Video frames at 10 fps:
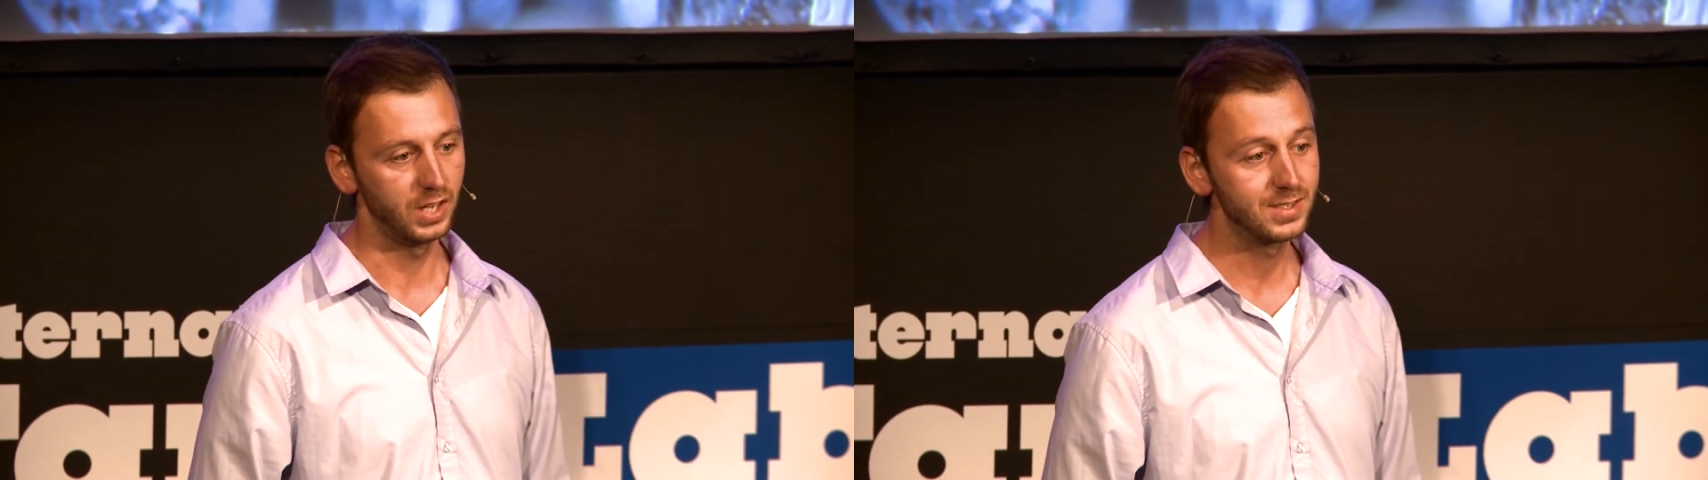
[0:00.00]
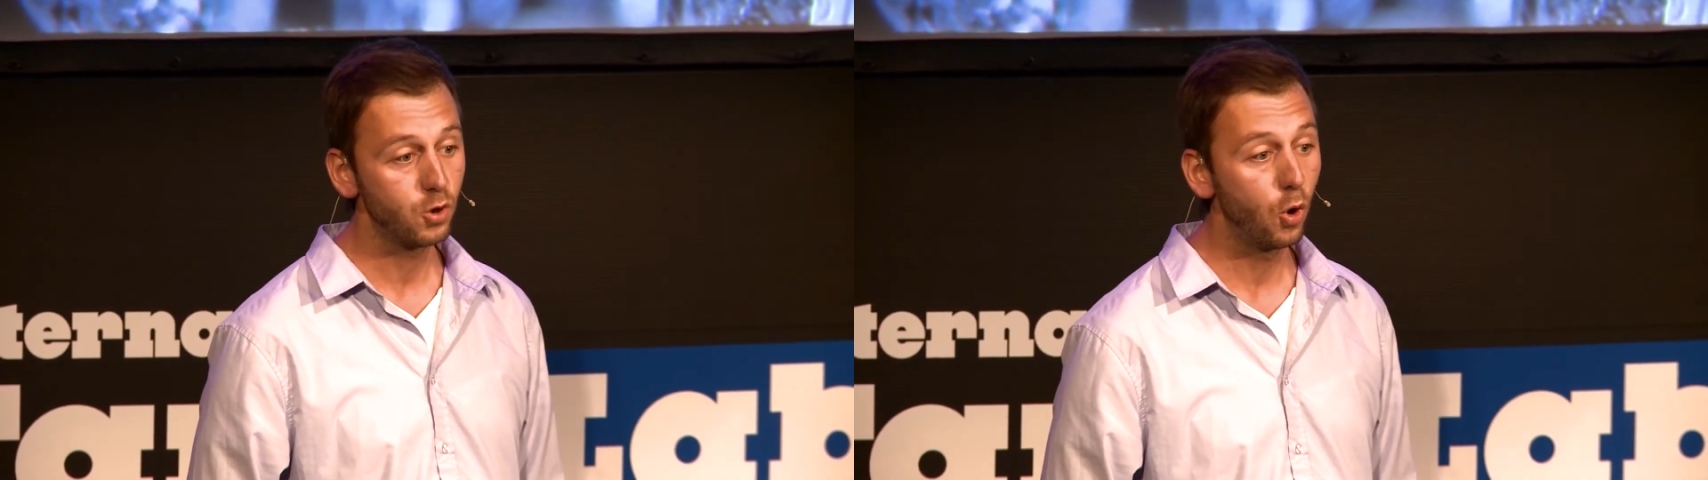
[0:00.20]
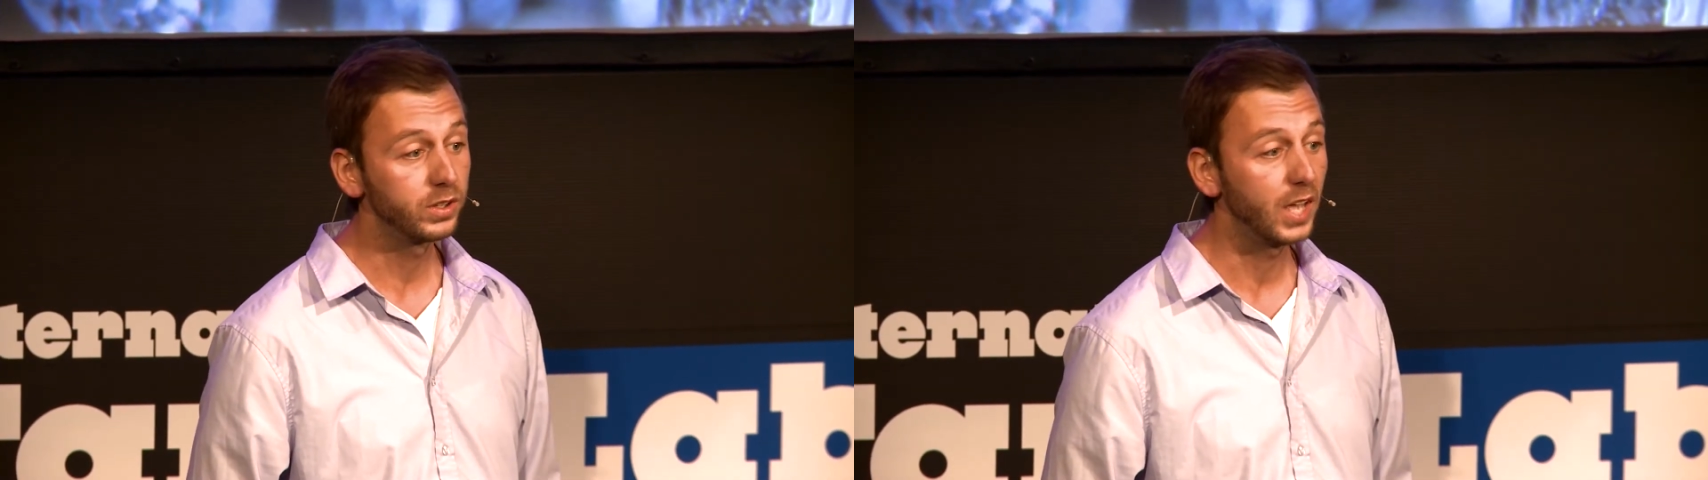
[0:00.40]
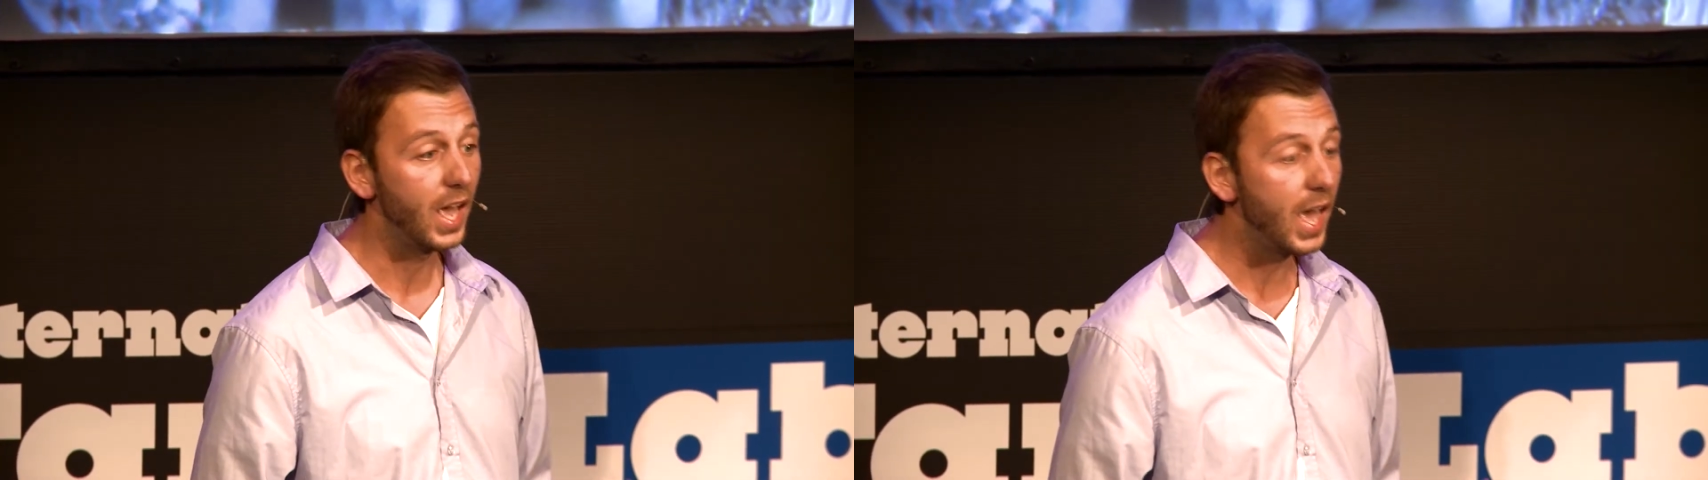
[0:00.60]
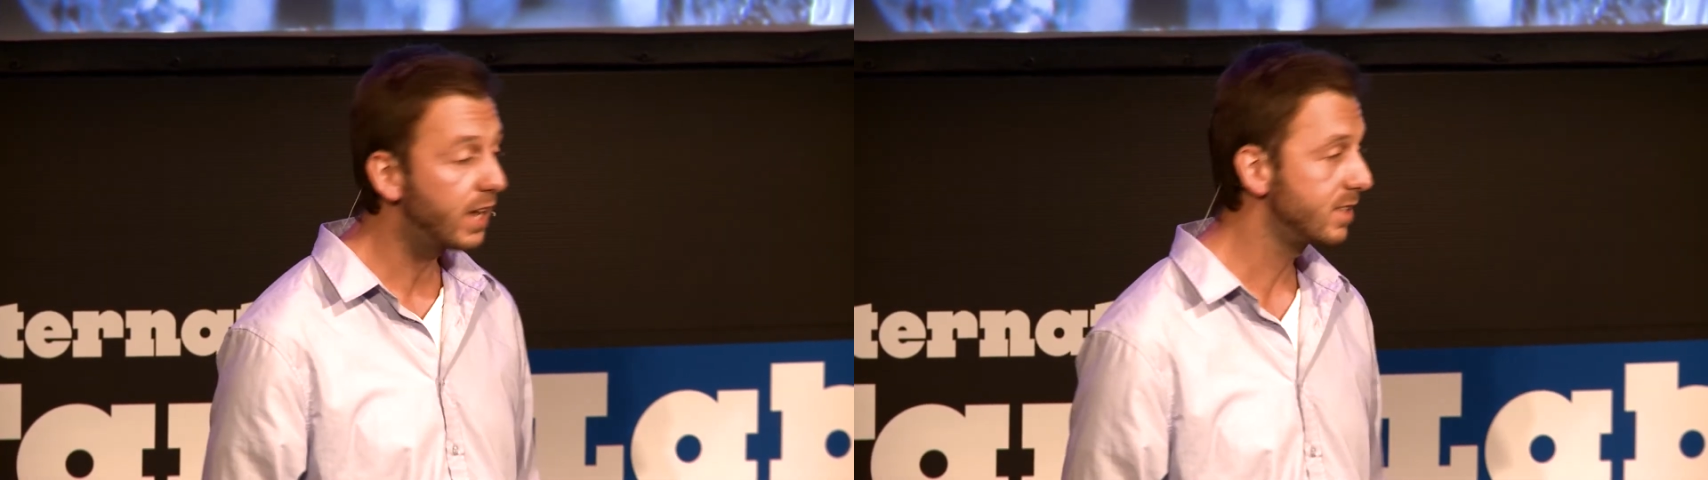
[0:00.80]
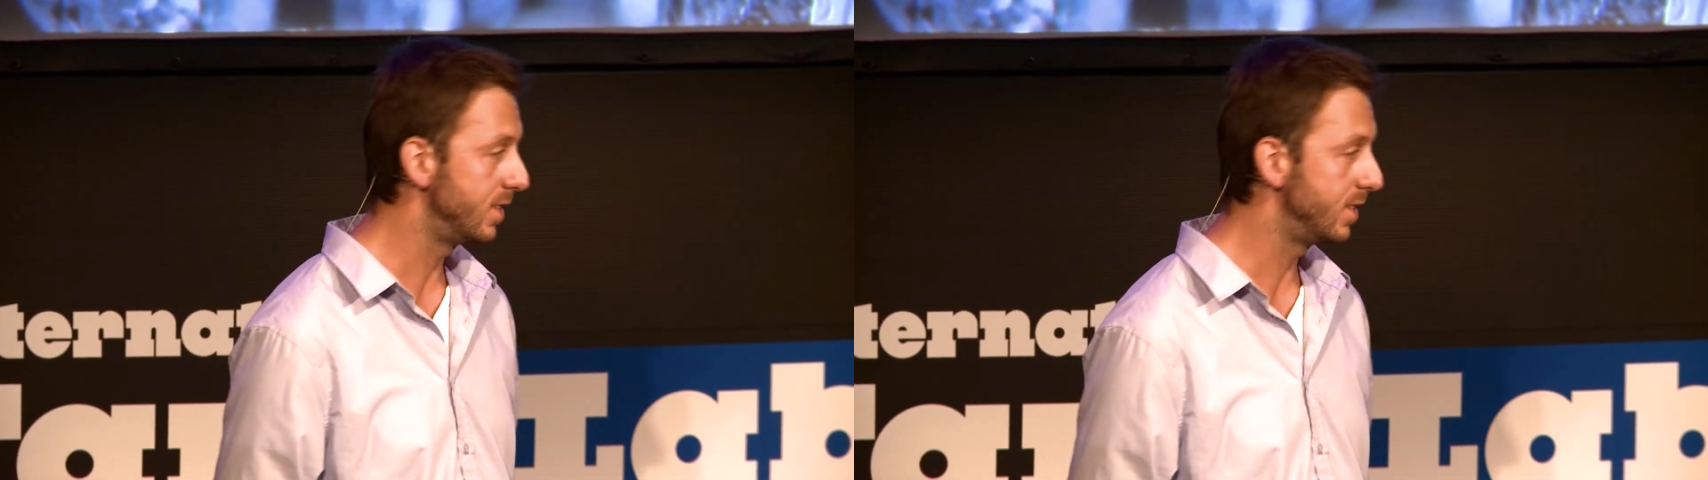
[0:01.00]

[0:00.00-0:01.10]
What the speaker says: It's called ex